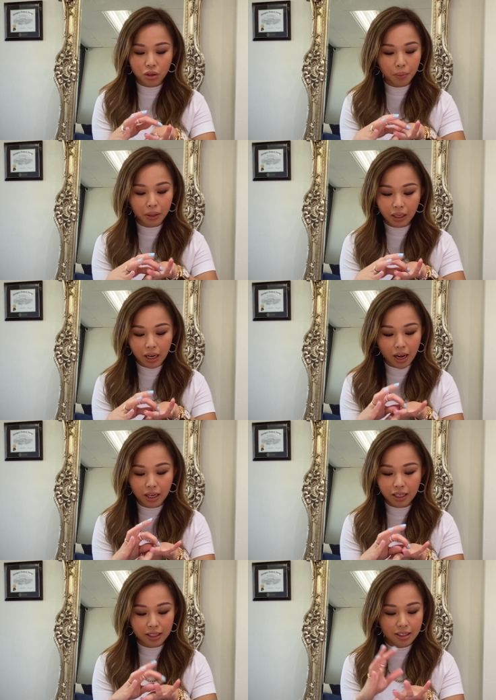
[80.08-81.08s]
you put it
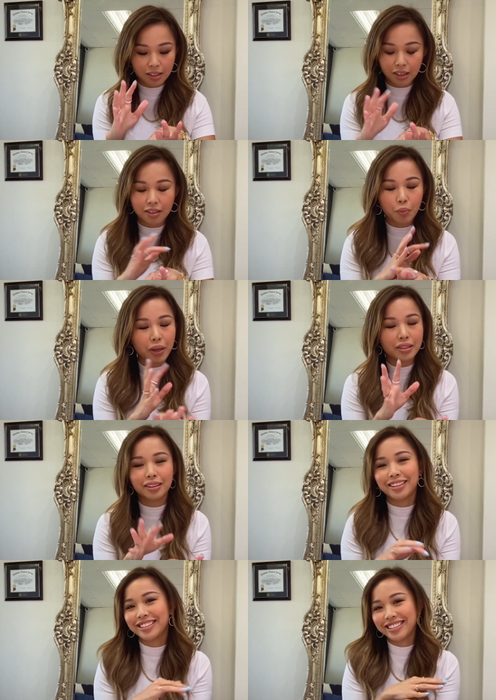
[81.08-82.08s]
on, it's it's
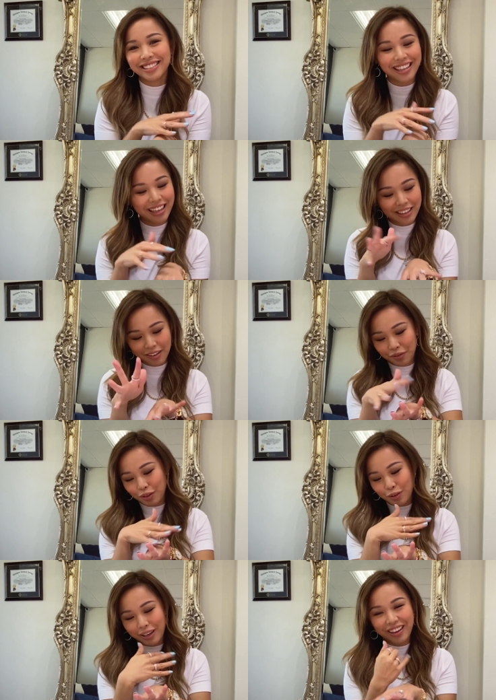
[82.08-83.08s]
basically just like
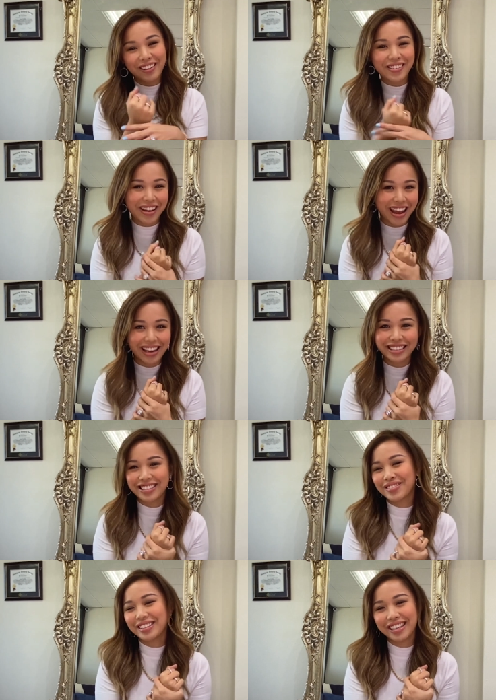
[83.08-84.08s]
floating on your hand.
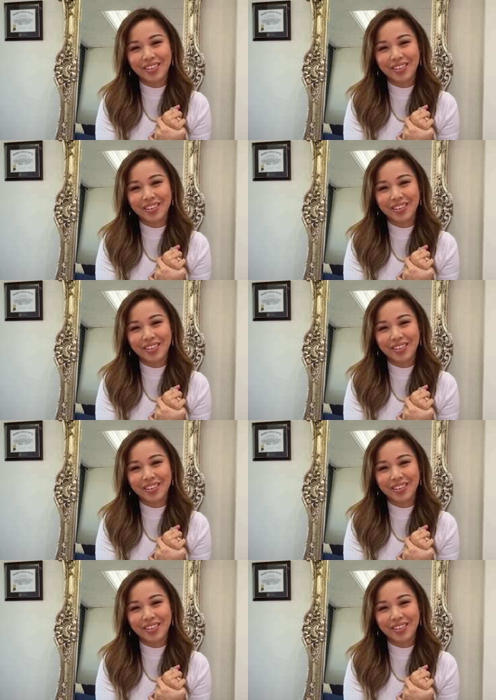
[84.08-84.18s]
It's really